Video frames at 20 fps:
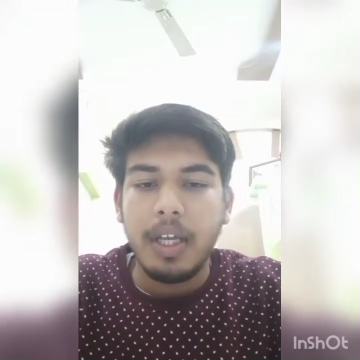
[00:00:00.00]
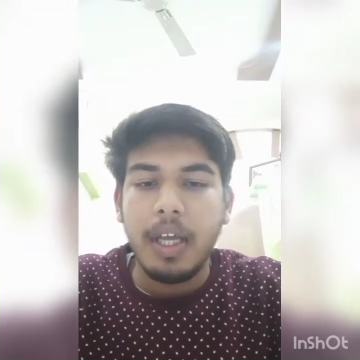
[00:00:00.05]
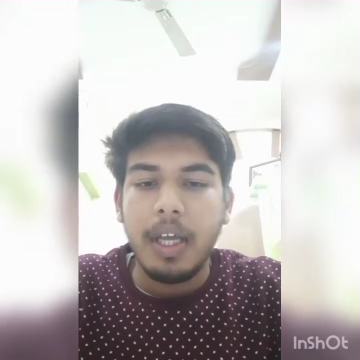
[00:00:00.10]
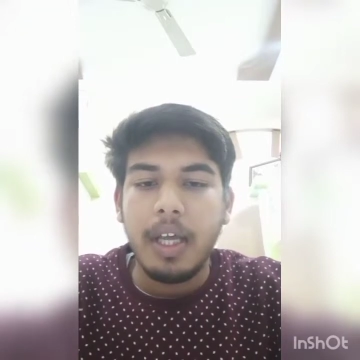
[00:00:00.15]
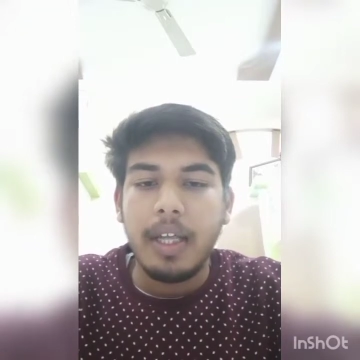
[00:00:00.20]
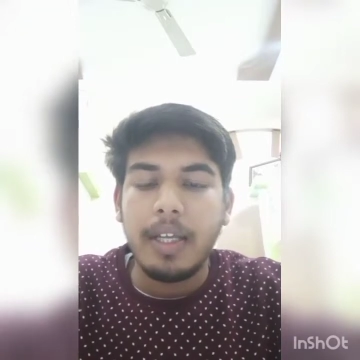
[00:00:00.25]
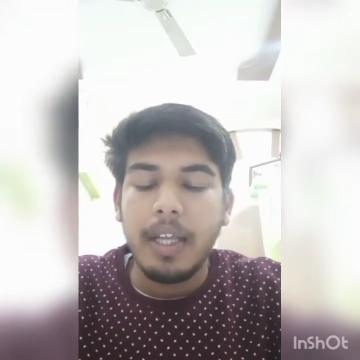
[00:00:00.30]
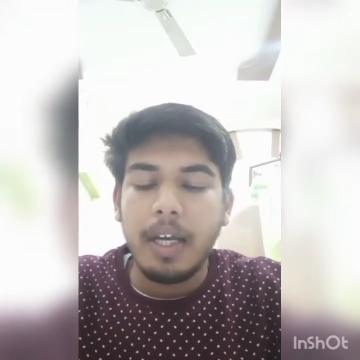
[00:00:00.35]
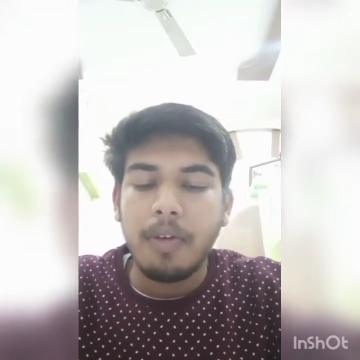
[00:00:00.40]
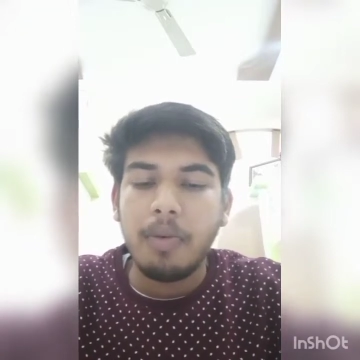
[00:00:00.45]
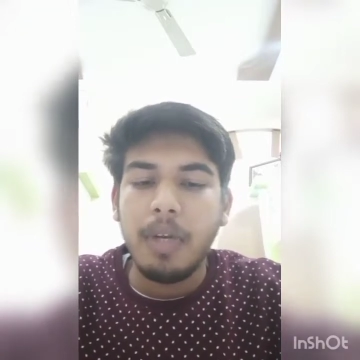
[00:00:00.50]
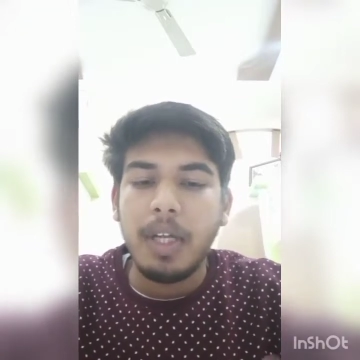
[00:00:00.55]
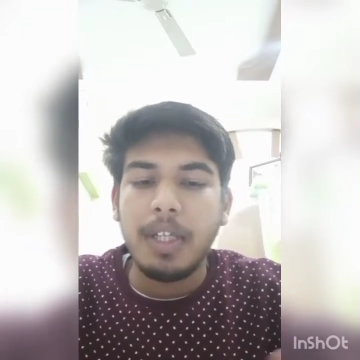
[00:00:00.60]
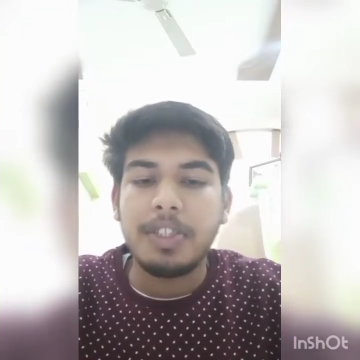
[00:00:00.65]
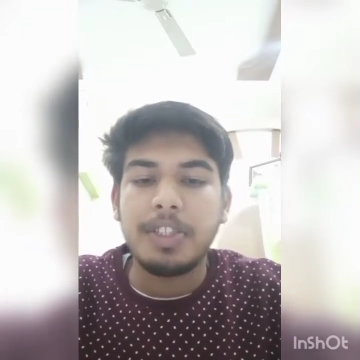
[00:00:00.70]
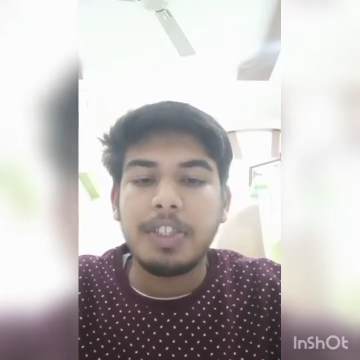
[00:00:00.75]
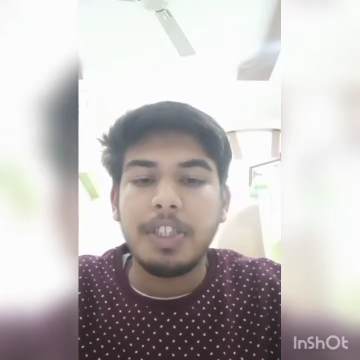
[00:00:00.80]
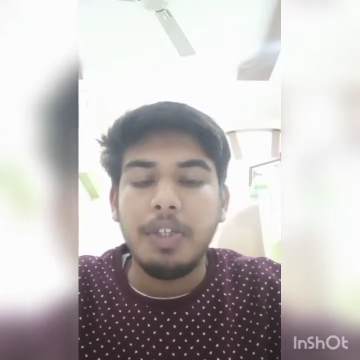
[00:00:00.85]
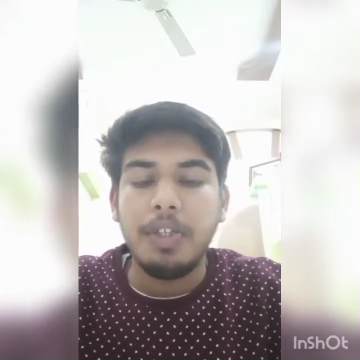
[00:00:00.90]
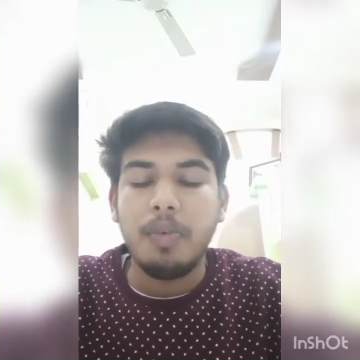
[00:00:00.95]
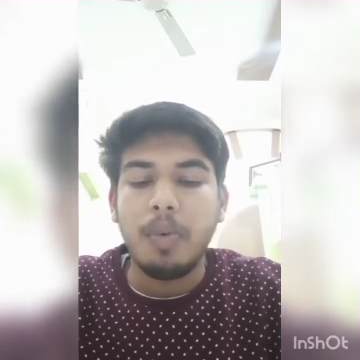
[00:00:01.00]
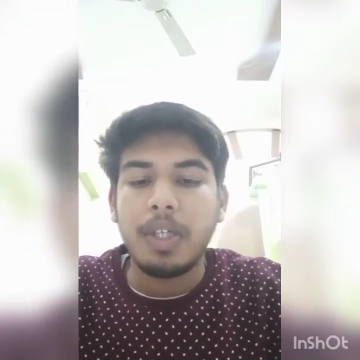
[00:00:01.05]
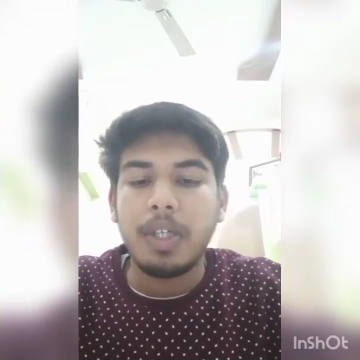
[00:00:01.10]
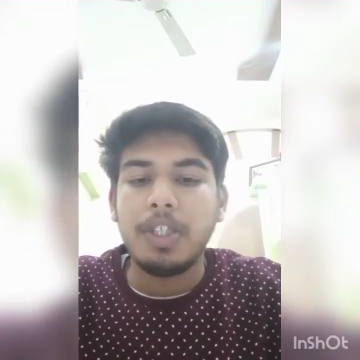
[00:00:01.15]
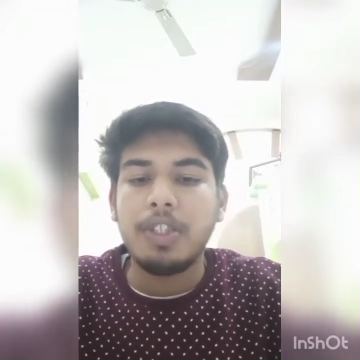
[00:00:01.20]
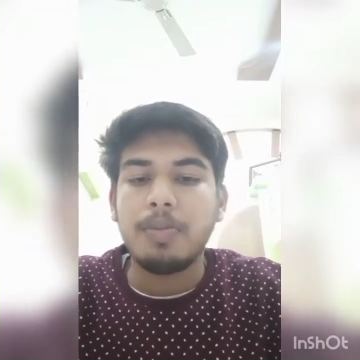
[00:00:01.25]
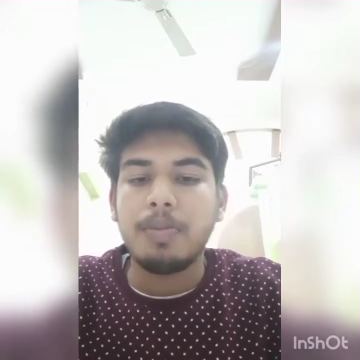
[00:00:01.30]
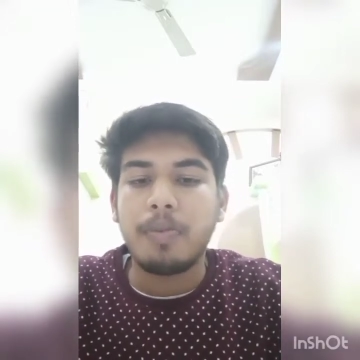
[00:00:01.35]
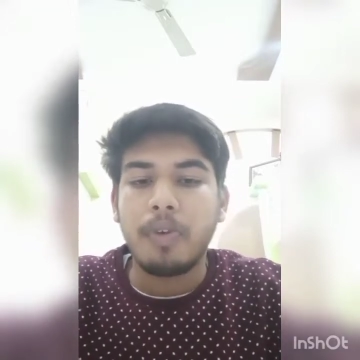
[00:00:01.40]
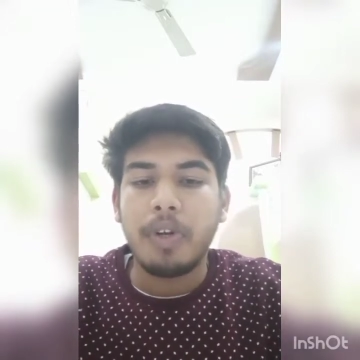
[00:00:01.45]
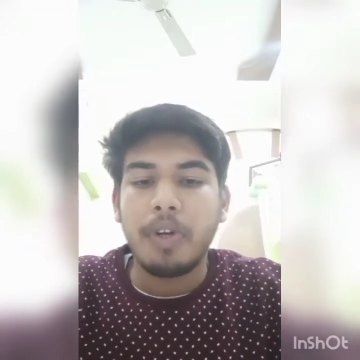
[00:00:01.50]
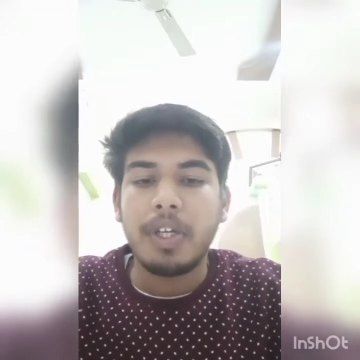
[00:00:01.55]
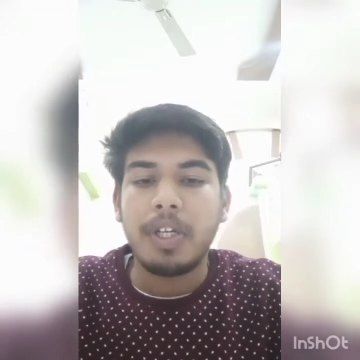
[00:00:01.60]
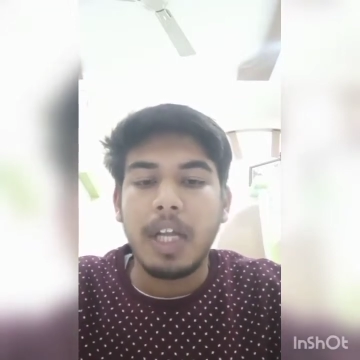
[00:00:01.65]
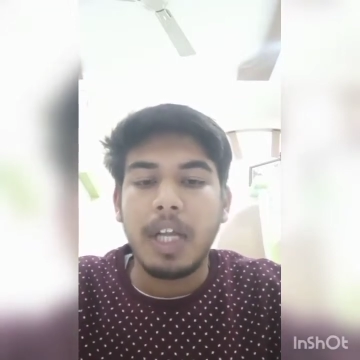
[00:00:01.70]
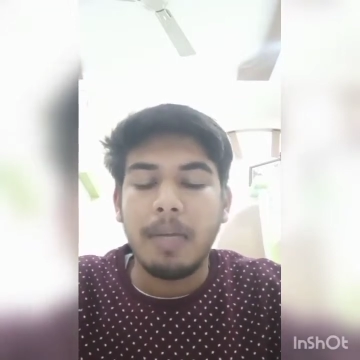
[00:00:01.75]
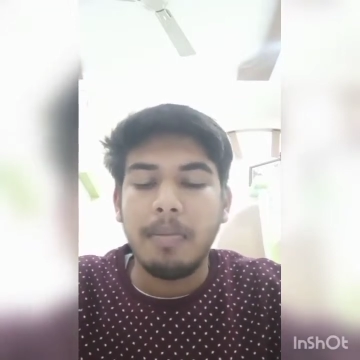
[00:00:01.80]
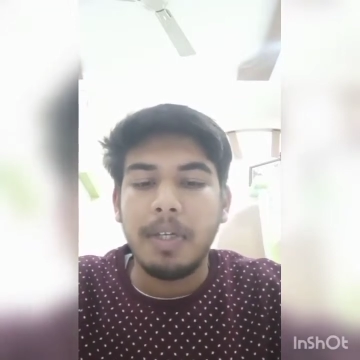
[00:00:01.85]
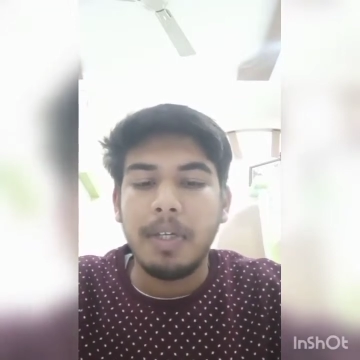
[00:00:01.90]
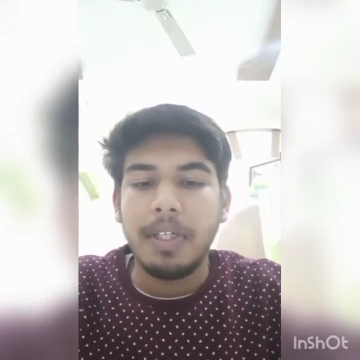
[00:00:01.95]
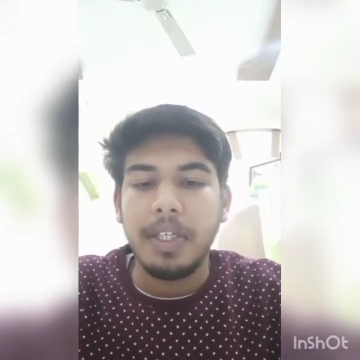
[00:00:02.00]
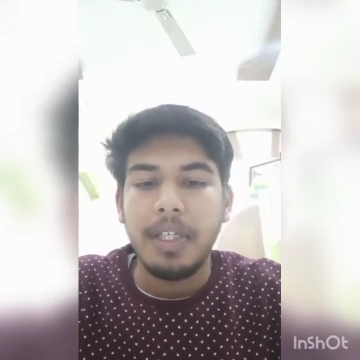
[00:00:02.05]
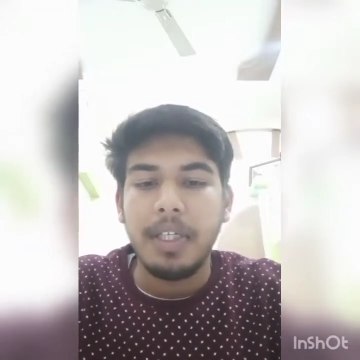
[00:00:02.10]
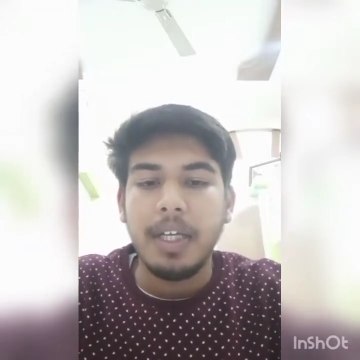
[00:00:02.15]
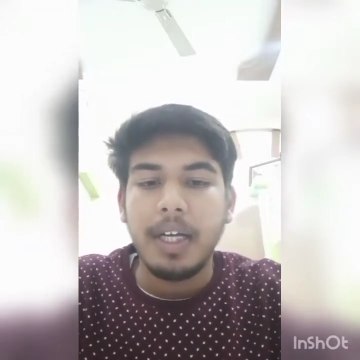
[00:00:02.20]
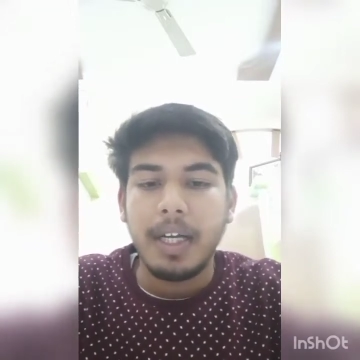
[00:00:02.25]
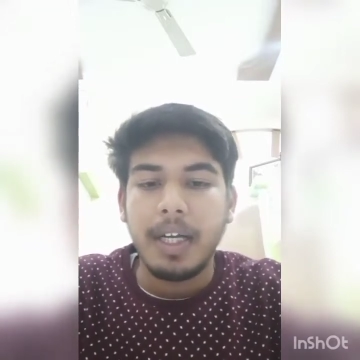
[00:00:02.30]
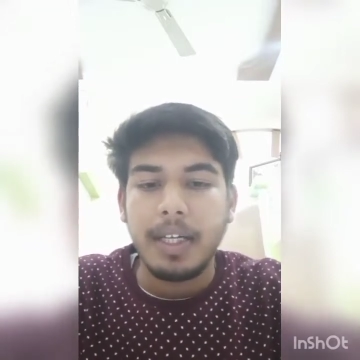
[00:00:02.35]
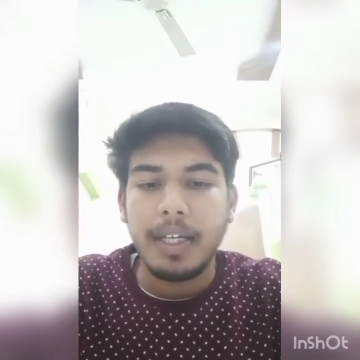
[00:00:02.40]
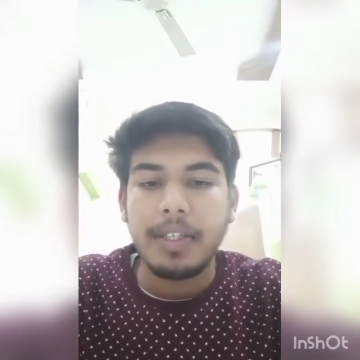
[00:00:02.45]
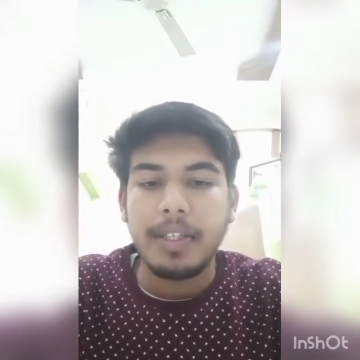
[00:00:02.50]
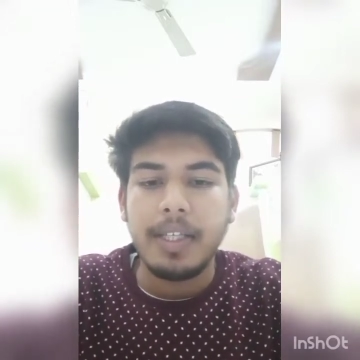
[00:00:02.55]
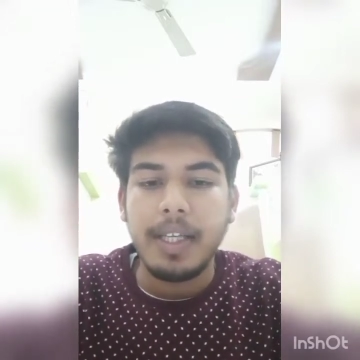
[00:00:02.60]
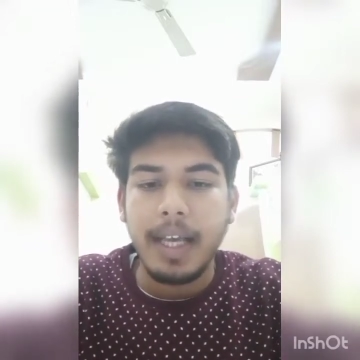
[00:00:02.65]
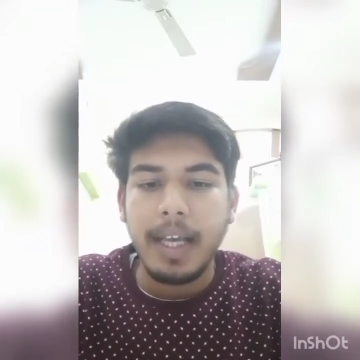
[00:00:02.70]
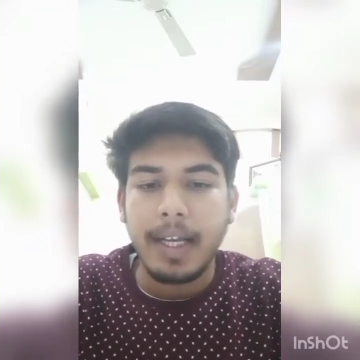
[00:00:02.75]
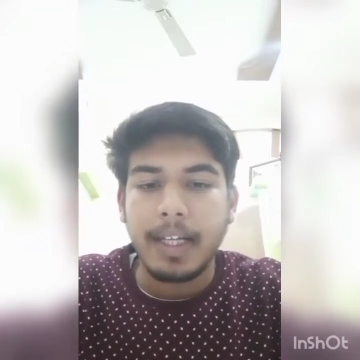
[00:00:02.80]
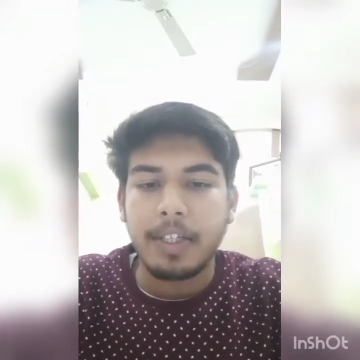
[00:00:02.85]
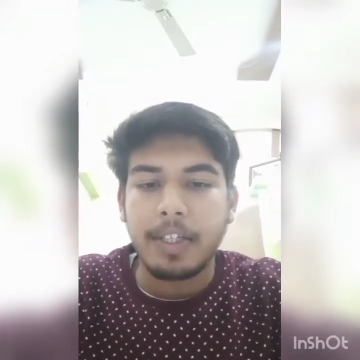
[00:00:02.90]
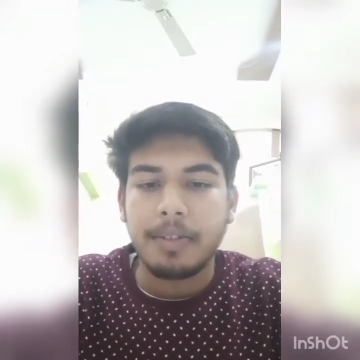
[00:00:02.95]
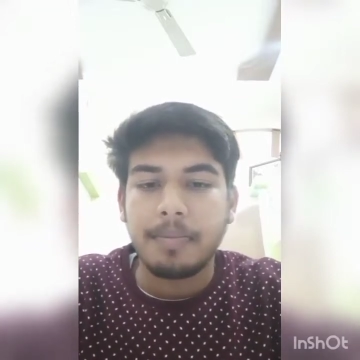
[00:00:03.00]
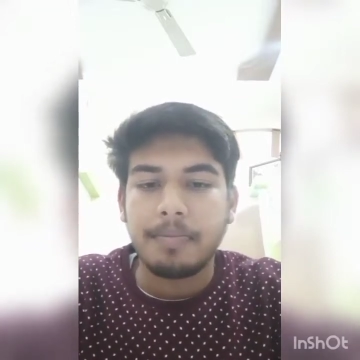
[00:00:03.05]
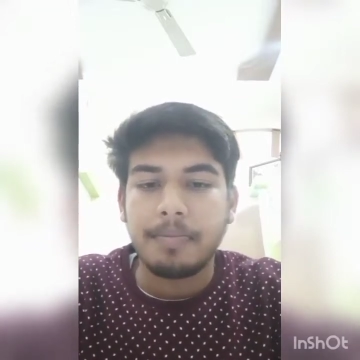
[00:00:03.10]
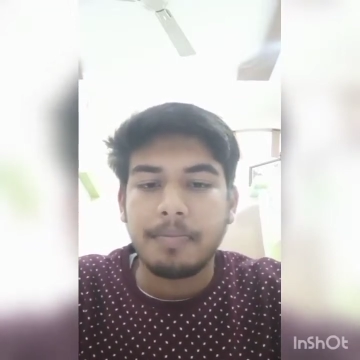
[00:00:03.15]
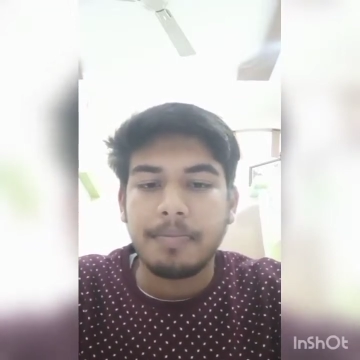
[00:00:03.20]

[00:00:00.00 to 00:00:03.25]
now let's see what is product liability under the Act.